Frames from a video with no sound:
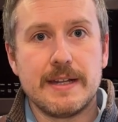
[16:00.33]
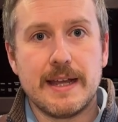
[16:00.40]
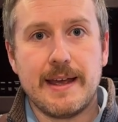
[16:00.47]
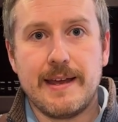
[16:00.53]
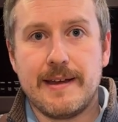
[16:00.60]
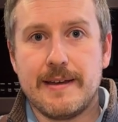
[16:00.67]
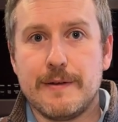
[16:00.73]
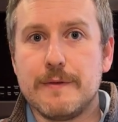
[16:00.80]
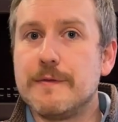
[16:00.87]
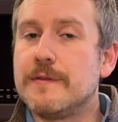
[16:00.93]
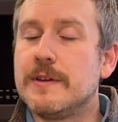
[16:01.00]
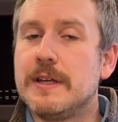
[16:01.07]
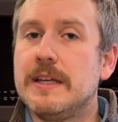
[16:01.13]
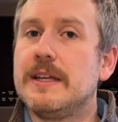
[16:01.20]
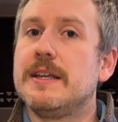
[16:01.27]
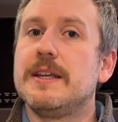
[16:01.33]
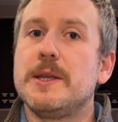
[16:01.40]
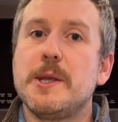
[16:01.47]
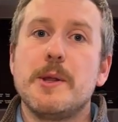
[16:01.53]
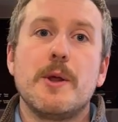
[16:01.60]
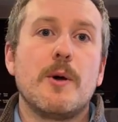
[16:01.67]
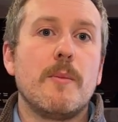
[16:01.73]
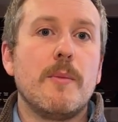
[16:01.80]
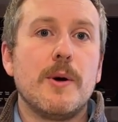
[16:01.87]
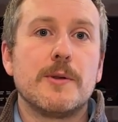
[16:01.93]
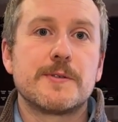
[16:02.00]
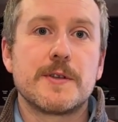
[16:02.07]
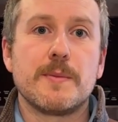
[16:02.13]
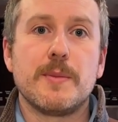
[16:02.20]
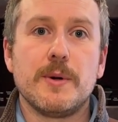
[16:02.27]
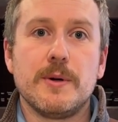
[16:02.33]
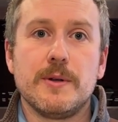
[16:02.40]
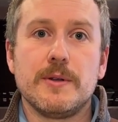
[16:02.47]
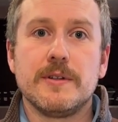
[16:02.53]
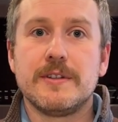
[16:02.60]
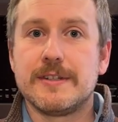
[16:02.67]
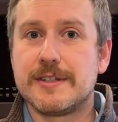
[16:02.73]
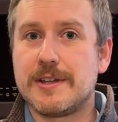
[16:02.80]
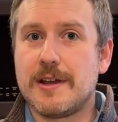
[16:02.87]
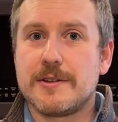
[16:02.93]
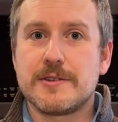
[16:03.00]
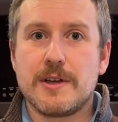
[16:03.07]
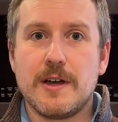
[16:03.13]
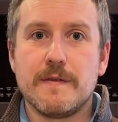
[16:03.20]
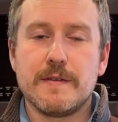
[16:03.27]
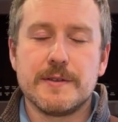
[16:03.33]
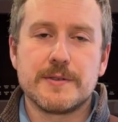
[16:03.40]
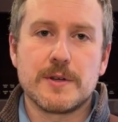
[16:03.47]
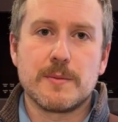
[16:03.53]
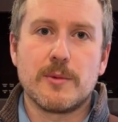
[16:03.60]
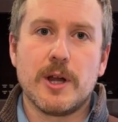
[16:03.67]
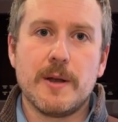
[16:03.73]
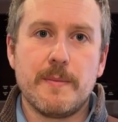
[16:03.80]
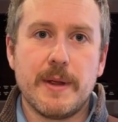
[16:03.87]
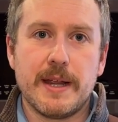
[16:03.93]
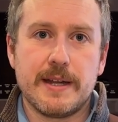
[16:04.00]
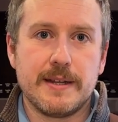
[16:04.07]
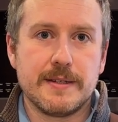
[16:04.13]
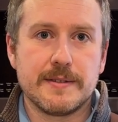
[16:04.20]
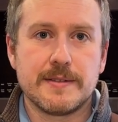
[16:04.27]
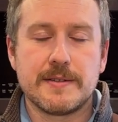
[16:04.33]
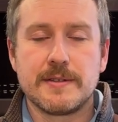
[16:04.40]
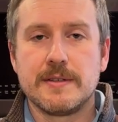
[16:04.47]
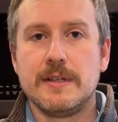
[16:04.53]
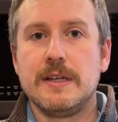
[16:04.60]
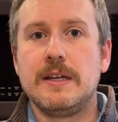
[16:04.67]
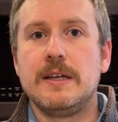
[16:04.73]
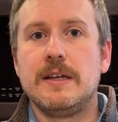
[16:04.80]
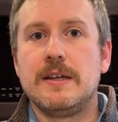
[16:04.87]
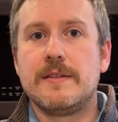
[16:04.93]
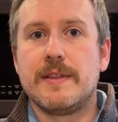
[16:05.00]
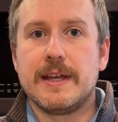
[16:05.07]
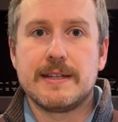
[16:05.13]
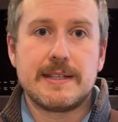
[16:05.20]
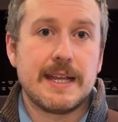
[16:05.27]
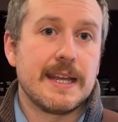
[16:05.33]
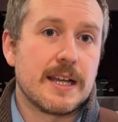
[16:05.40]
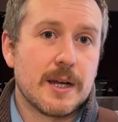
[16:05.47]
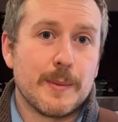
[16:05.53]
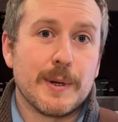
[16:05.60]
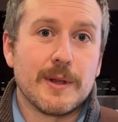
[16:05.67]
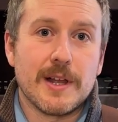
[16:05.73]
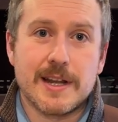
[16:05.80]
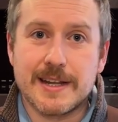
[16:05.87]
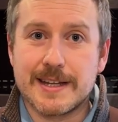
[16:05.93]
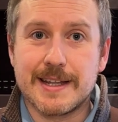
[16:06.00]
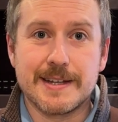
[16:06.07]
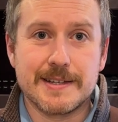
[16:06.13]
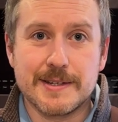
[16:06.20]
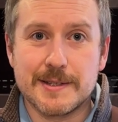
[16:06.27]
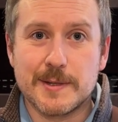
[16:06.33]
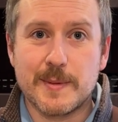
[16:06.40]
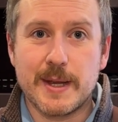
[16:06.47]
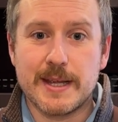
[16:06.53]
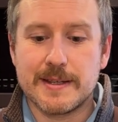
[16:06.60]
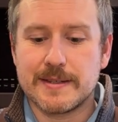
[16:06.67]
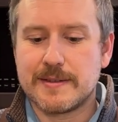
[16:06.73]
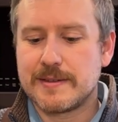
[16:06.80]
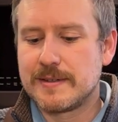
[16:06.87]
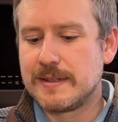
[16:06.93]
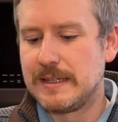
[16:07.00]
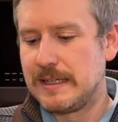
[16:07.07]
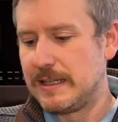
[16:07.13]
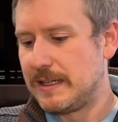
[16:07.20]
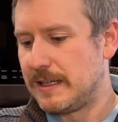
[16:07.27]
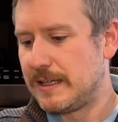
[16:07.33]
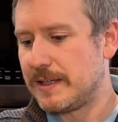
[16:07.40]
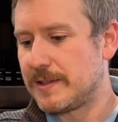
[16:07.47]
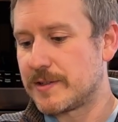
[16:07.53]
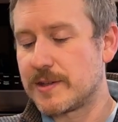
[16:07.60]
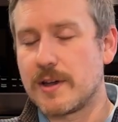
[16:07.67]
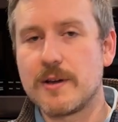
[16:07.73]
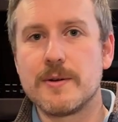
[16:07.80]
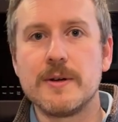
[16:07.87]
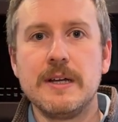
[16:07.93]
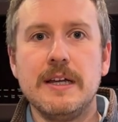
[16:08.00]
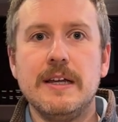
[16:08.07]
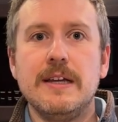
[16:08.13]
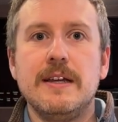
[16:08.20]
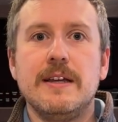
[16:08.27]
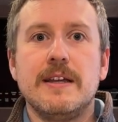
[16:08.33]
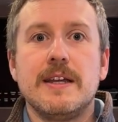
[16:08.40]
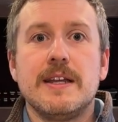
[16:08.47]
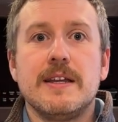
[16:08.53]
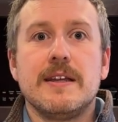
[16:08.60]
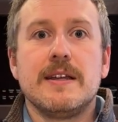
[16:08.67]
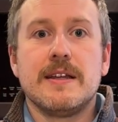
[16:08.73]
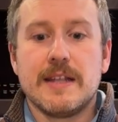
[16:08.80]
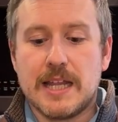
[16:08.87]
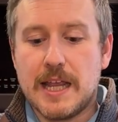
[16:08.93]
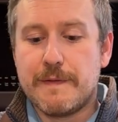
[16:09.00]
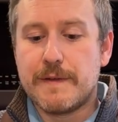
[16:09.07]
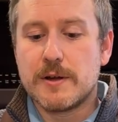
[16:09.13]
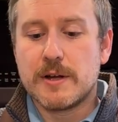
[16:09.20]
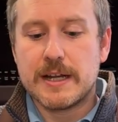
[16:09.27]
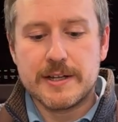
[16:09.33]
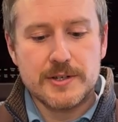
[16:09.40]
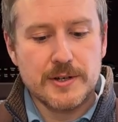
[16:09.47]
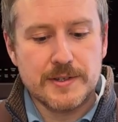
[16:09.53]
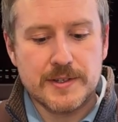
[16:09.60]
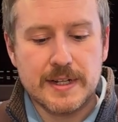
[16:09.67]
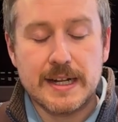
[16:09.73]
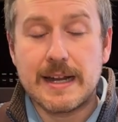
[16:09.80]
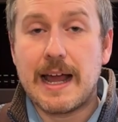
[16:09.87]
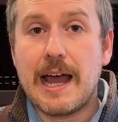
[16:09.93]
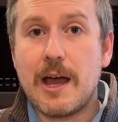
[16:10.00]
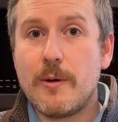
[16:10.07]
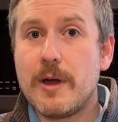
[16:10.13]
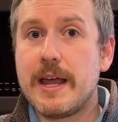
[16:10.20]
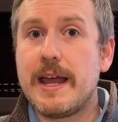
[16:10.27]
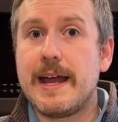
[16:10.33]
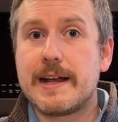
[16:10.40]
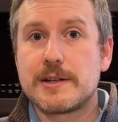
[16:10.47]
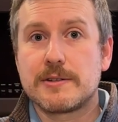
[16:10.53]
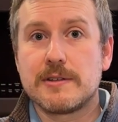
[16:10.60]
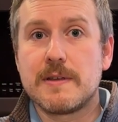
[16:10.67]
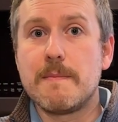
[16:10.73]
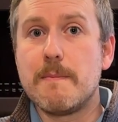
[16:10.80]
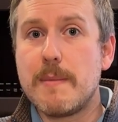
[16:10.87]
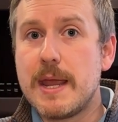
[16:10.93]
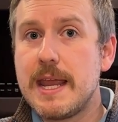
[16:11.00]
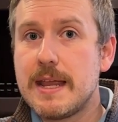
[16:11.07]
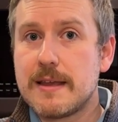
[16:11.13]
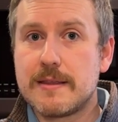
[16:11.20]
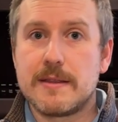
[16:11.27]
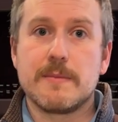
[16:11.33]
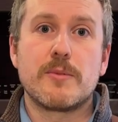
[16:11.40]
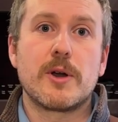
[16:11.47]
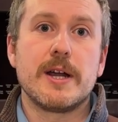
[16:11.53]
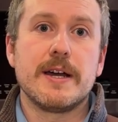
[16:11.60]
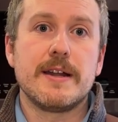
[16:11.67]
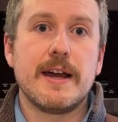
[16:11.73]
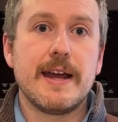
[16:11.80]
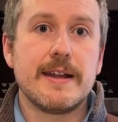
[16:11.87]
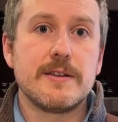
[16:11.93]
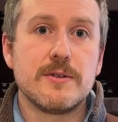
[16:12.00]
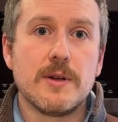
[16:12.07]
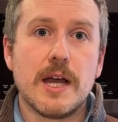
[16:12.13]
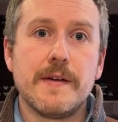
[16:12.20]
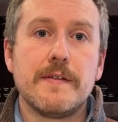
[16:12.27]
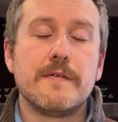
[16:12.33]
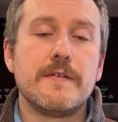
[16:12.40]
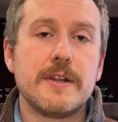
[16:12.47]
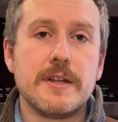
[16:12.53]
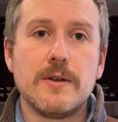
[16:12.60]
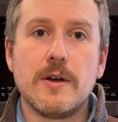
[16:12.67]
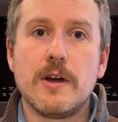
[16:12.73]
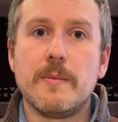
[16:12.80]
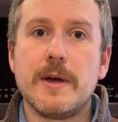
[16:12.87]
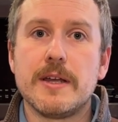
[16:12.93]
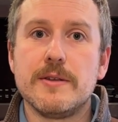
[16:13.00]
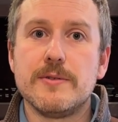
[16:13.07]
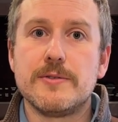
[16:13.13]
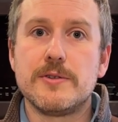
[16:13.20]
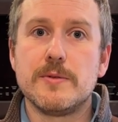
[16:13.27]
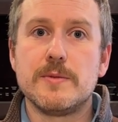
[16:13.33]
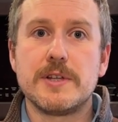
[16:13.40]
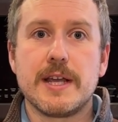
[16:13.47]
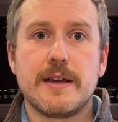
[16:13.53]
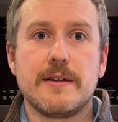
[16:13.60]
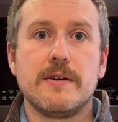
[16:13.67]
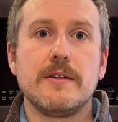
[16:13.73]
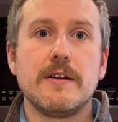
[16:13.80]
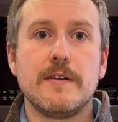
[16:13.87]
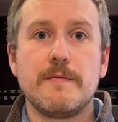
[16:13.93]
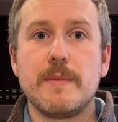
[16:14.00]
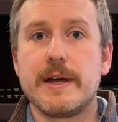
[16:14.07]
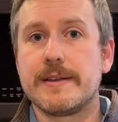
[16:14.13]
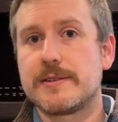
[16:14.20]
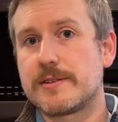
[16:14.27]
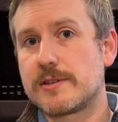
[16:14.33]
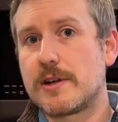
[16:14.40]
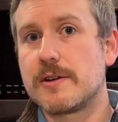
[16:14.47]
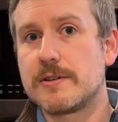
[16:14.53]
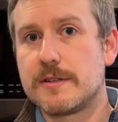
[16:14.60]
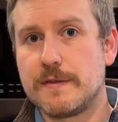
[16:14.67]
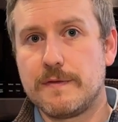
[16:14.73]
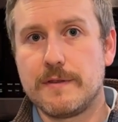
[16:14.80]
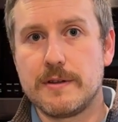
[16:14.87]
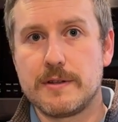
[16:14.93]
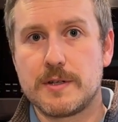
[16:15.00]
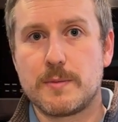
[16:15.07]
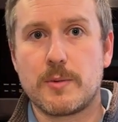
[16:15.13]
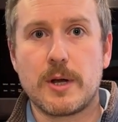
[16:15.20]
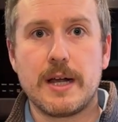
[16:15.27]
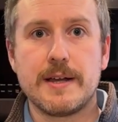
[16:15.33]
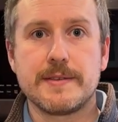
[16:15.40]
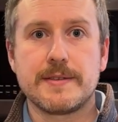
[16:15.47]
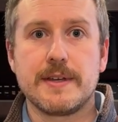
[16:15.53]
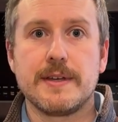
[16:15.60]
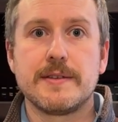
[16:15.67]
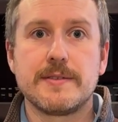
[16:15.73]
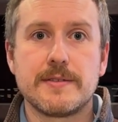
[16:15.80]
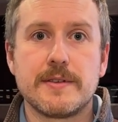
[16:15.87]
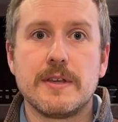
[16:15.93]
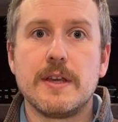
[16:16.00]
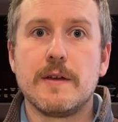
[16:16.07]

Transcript: to have, multiple Dutch ovens or bread pans that take up a lot of kitchen space. So, if you're interested in how I actually make the bread, I do have a video on my YouTube channel of my start to finish process